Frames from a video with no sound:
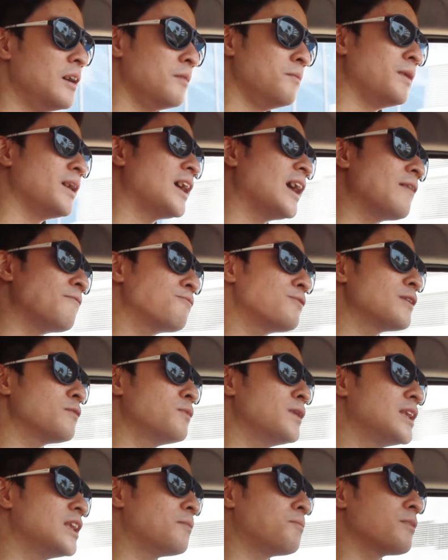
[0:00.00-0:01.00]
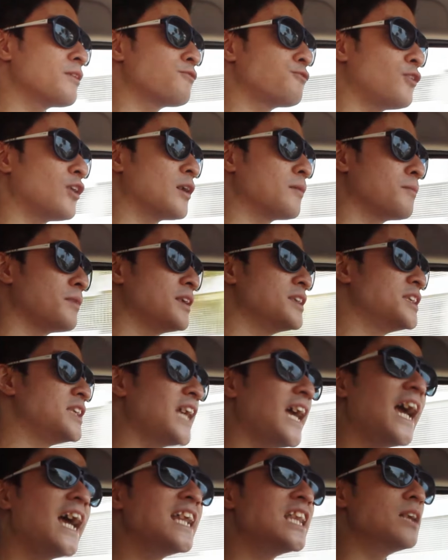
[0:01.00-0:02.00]
make up with the performance
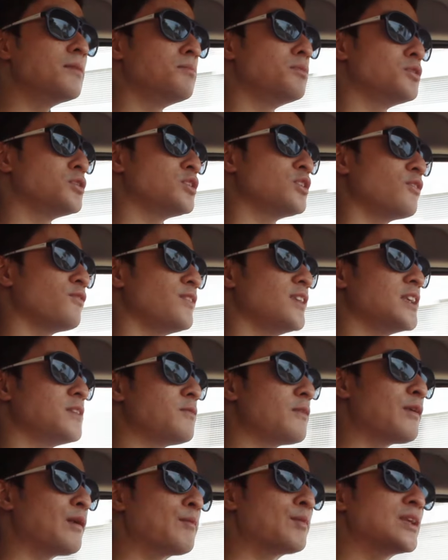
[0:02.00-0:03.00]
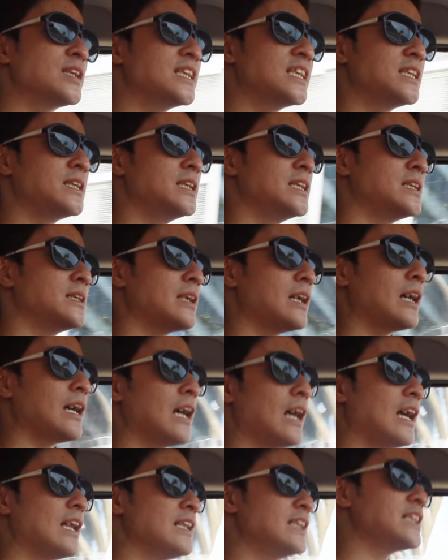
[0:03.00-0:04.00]
and the boost of this. Remember, this
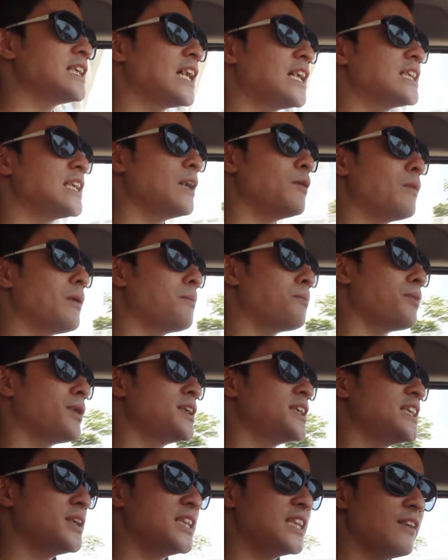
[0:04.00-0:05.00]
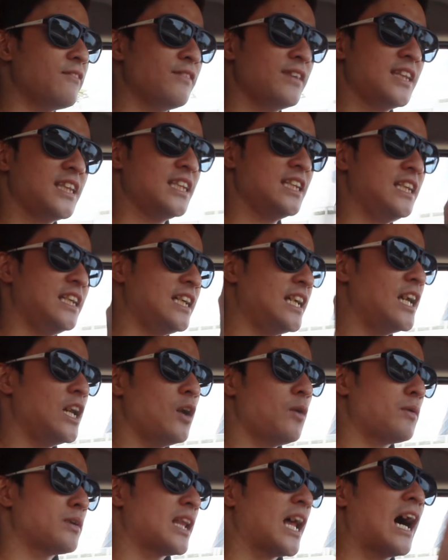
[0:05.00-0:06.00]
has a 1.70
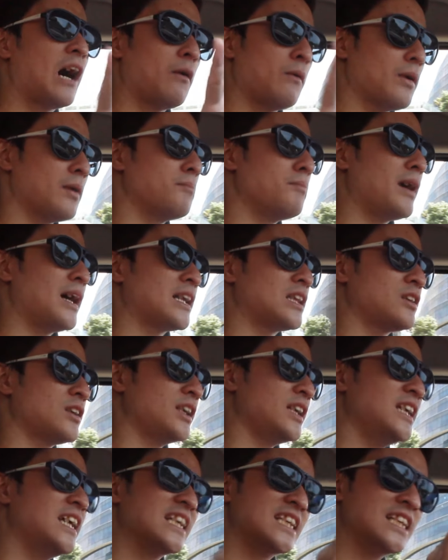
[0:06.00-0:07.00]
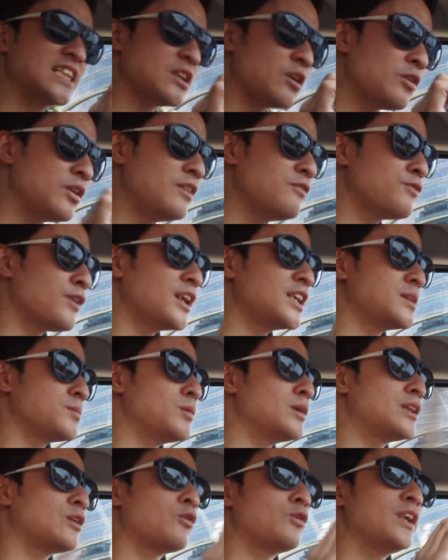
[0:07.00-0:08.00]
kilowatt hour battery. Yes, it's only very
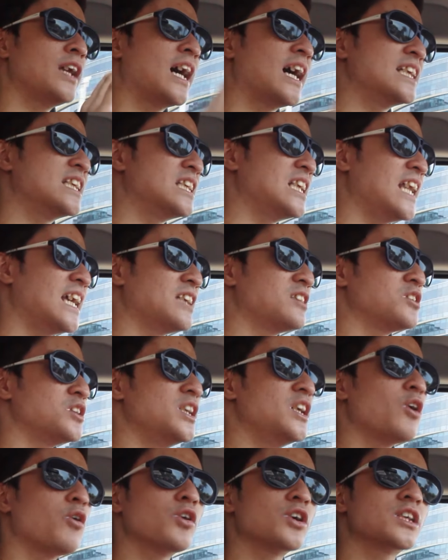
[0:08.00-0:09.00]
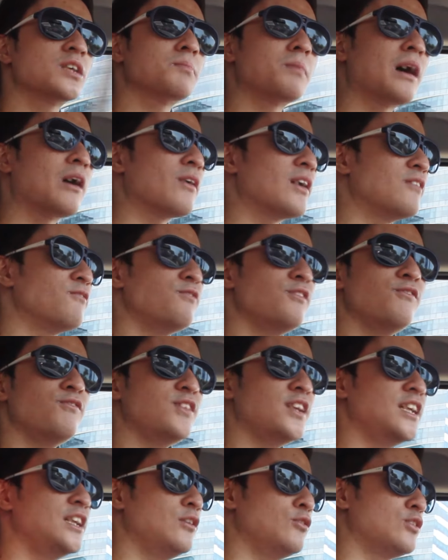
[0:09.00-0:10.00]
small. It only adds like 3 horsepower and
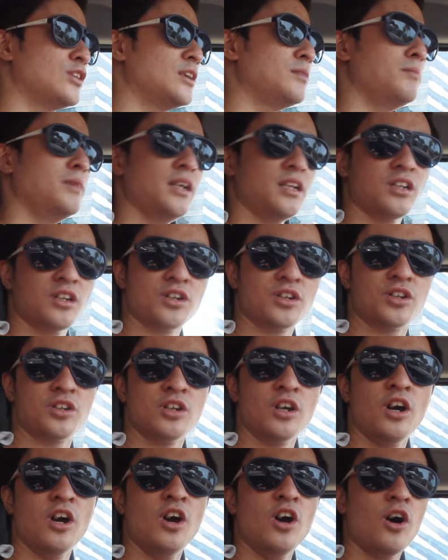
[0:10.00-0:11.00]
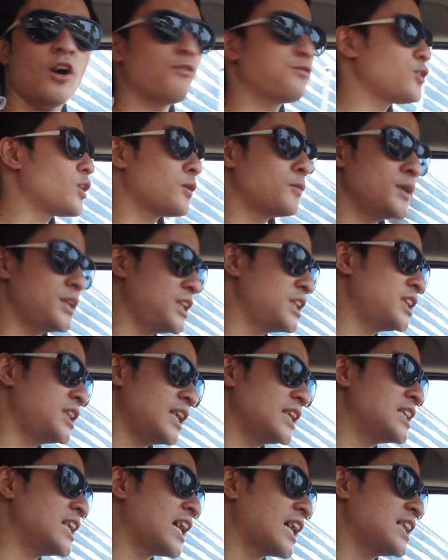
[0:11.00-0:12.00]
15 newton meters of torque, which is
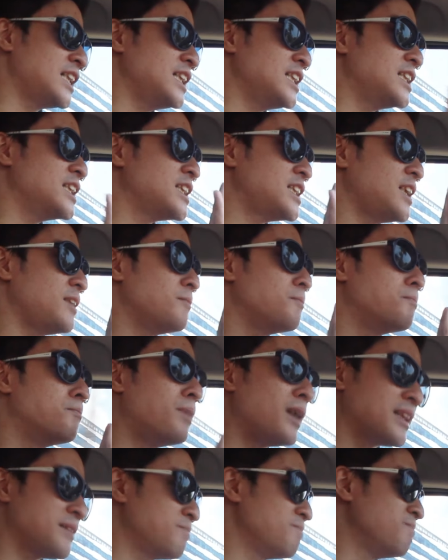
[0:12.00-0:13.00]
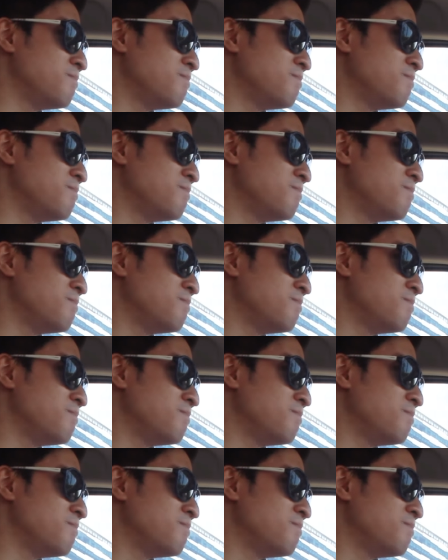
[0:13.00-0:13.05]
exactly the same. But